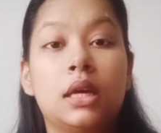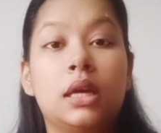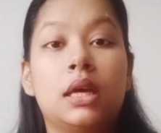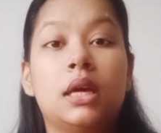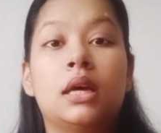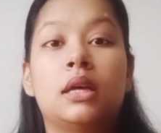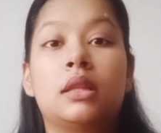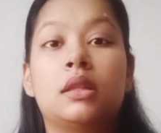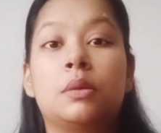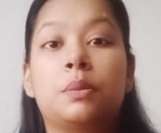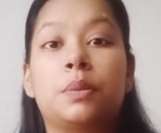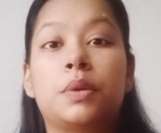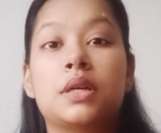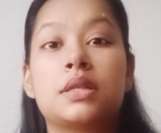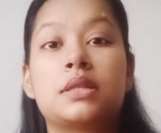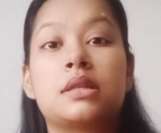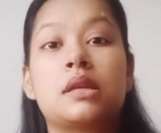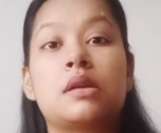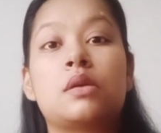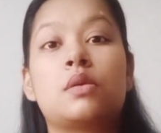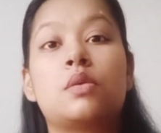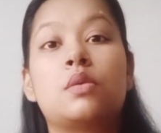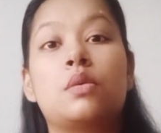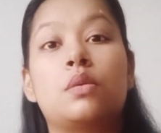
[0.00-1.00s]
the
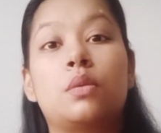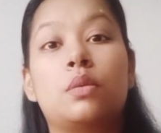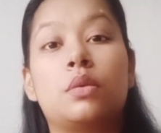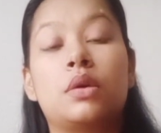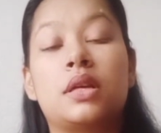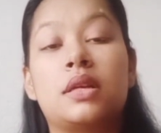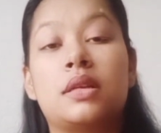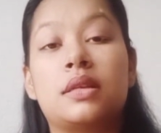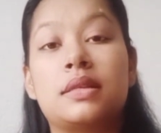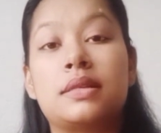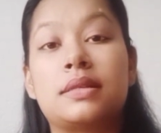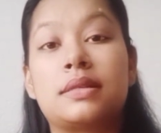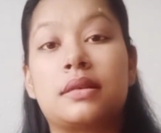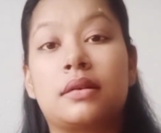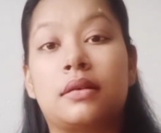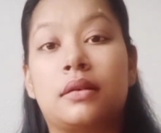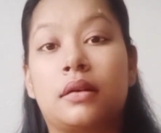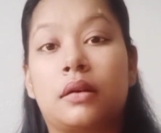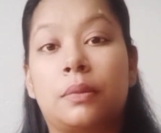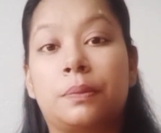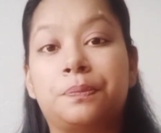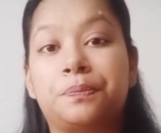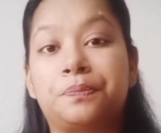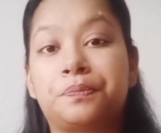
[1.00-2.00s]
person who is
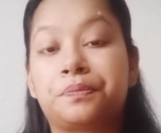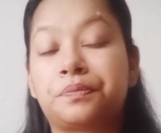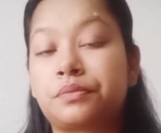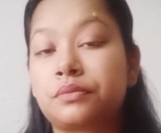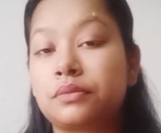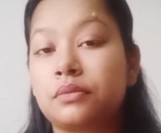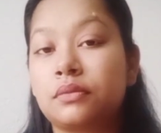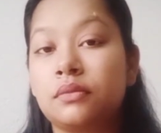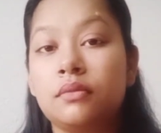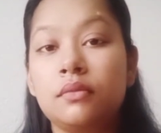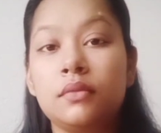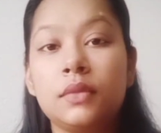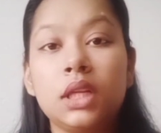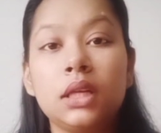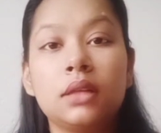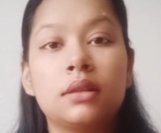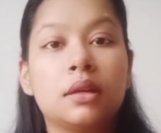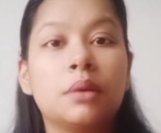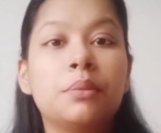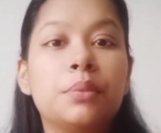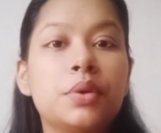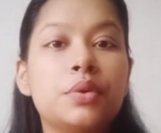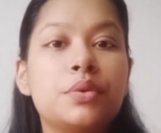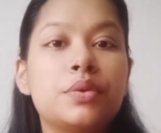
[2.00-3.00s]
the
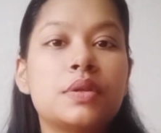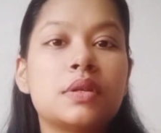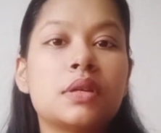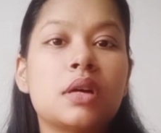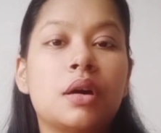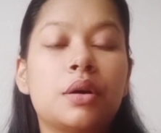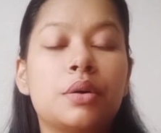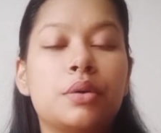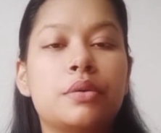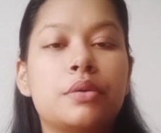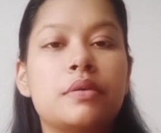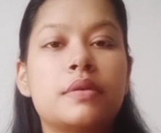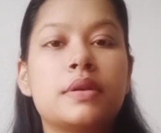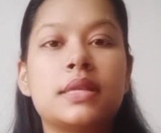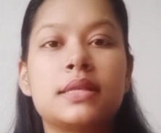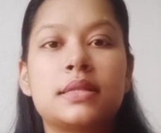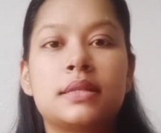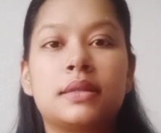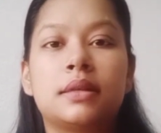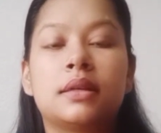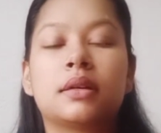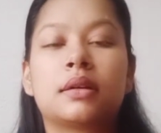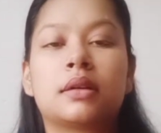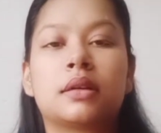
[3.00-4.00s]
abuser, who is
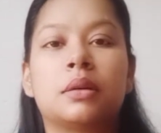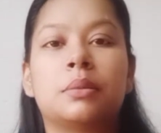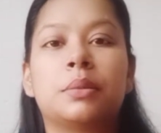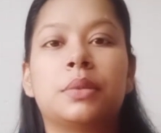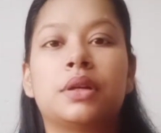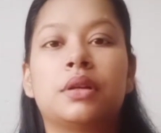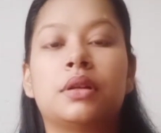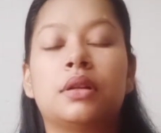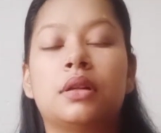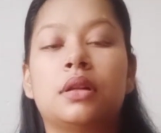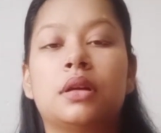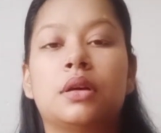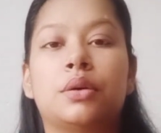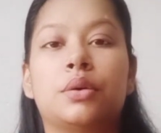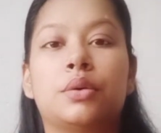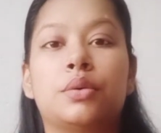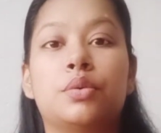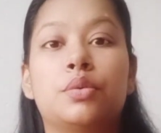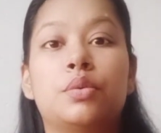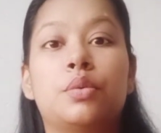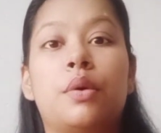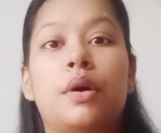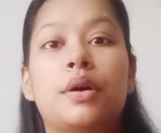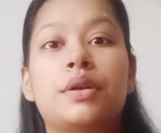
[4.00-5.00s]
the criminal, who
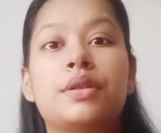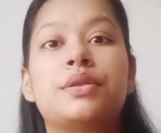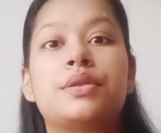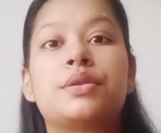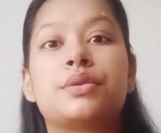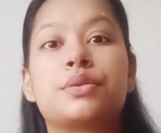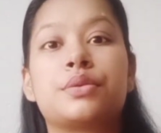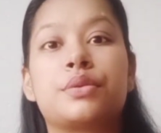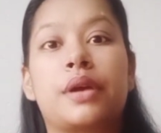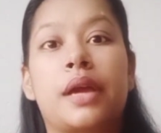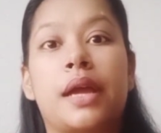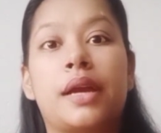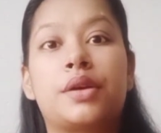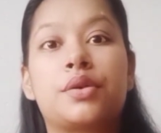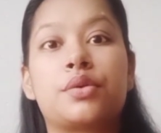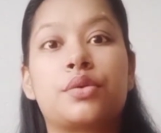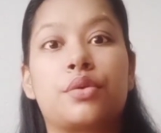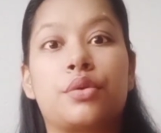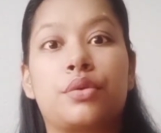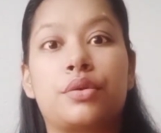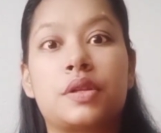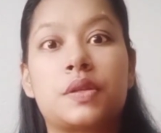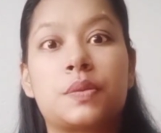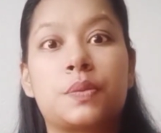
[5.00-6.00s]
wants to get to
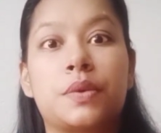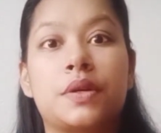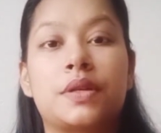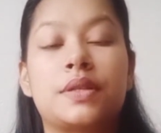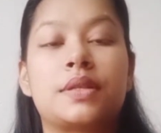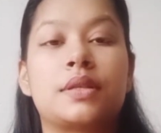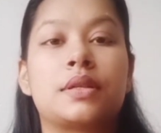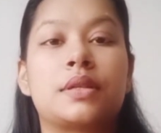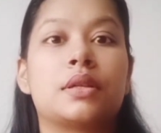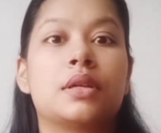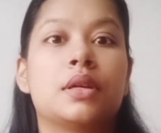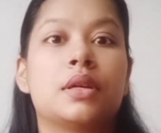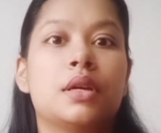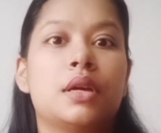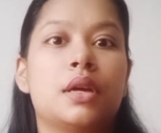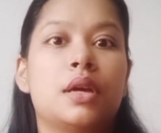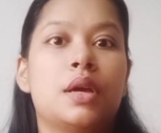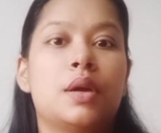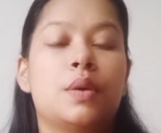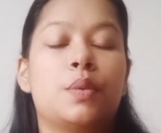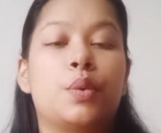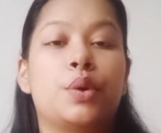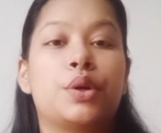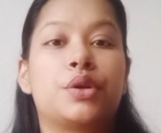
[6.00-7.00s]
know this person,
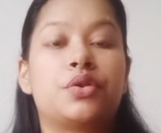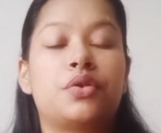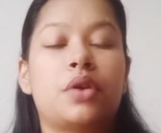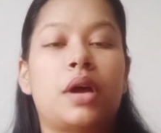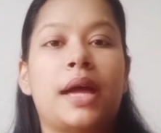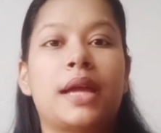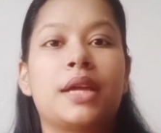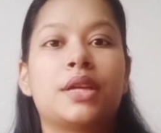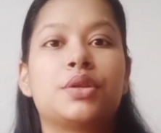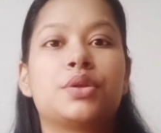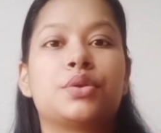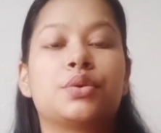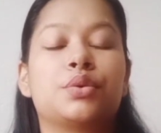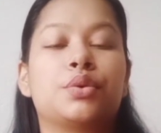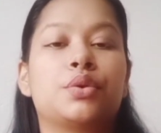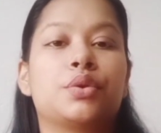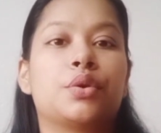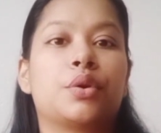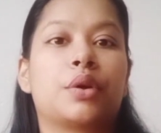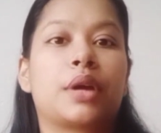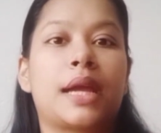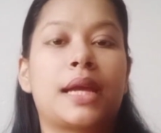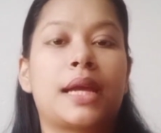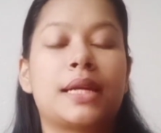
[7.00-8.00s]
would try to, you know,
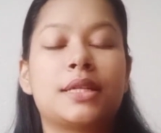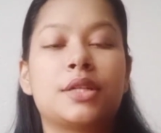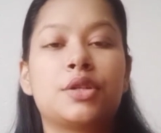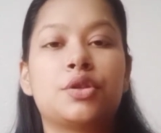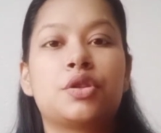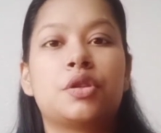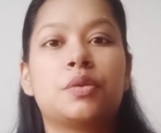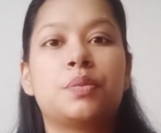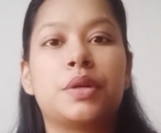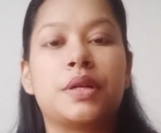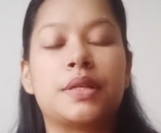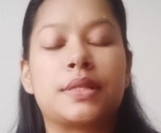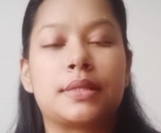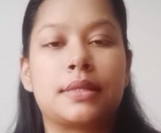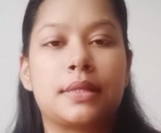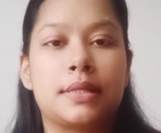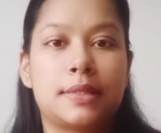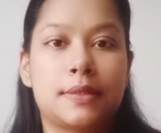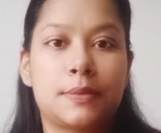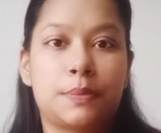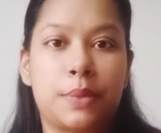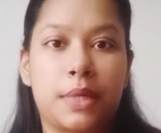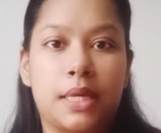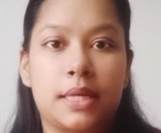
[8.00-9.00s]
get into the personal
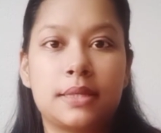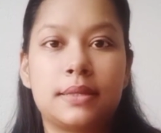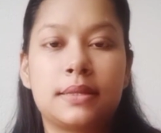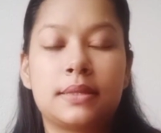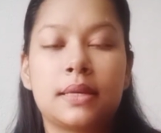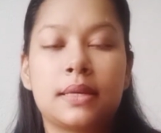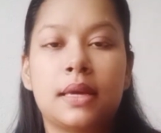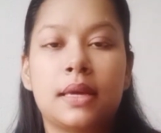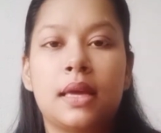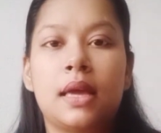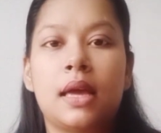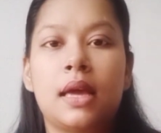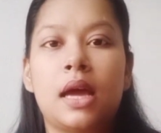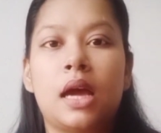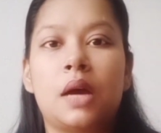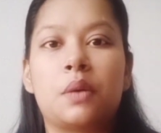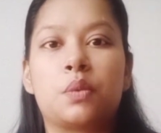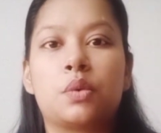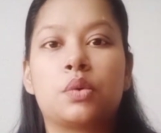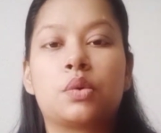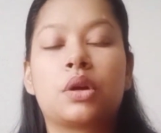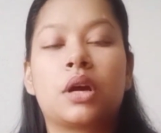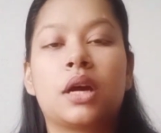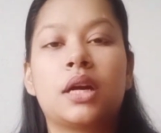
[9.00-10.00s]
space and
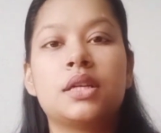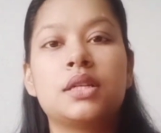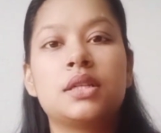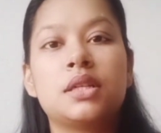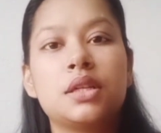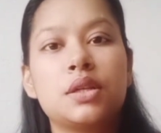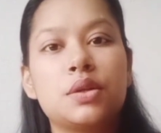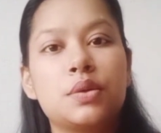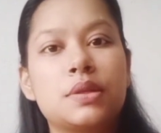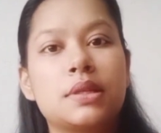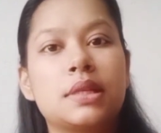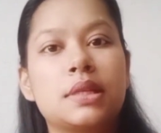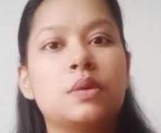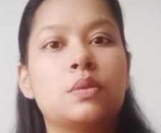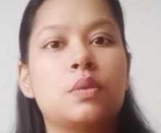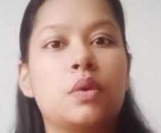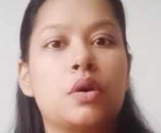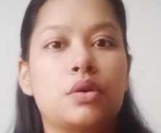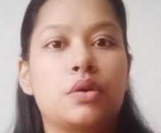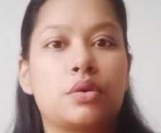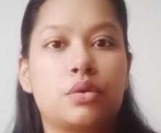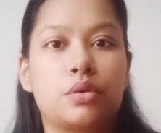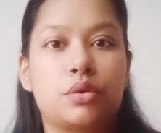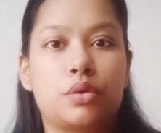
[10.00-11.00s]
would continuously
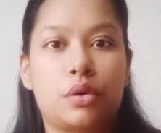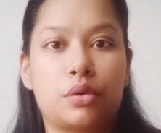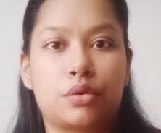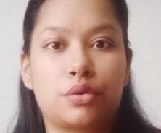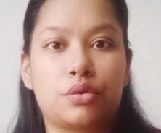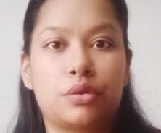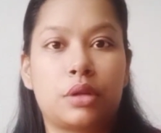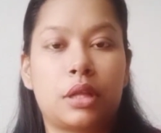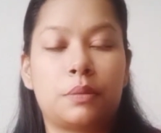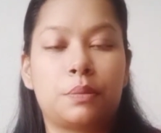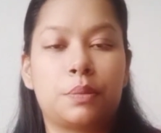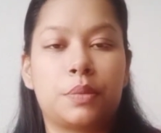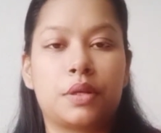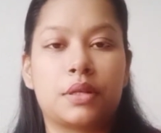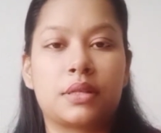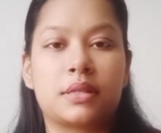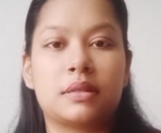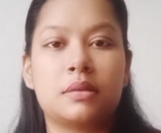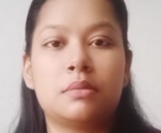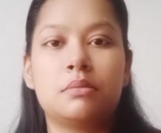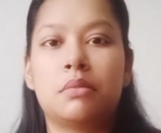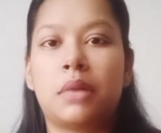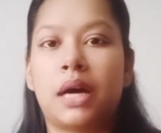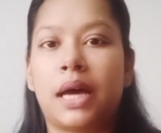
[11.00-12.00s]
want to talk to that
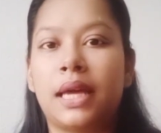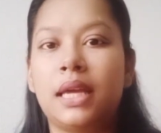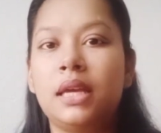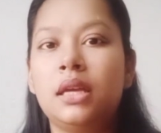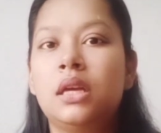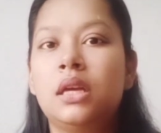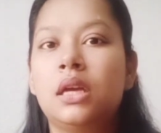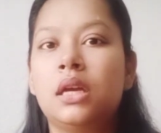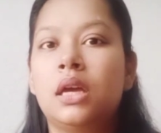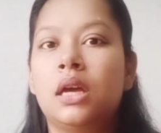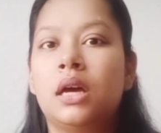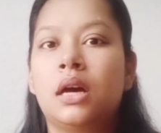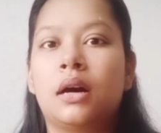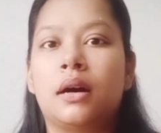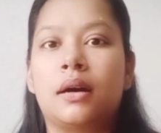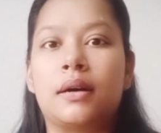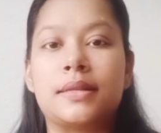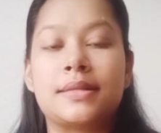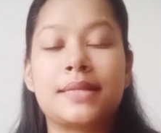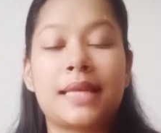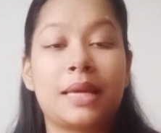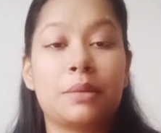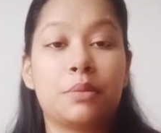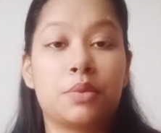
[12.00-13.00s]
person by
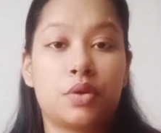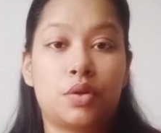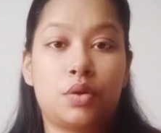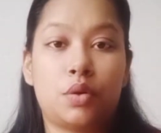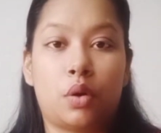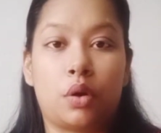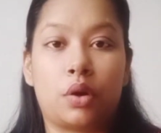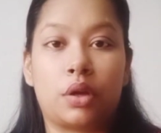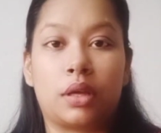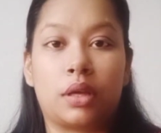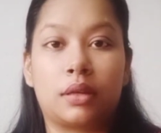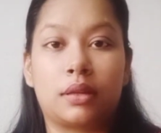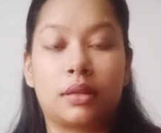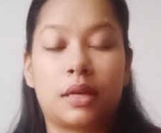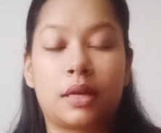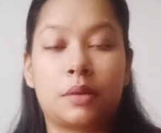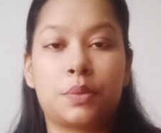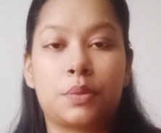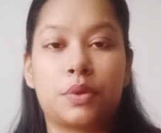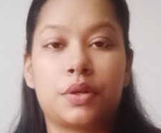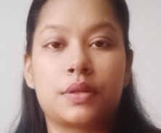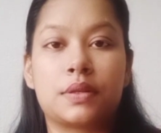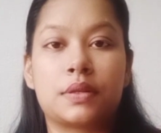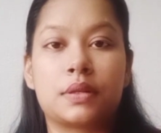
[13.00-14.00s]
cyber stalking that
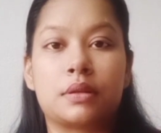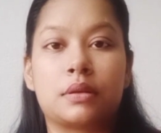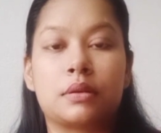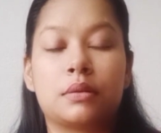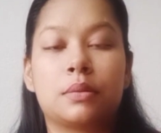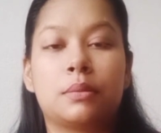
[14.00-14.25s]
person.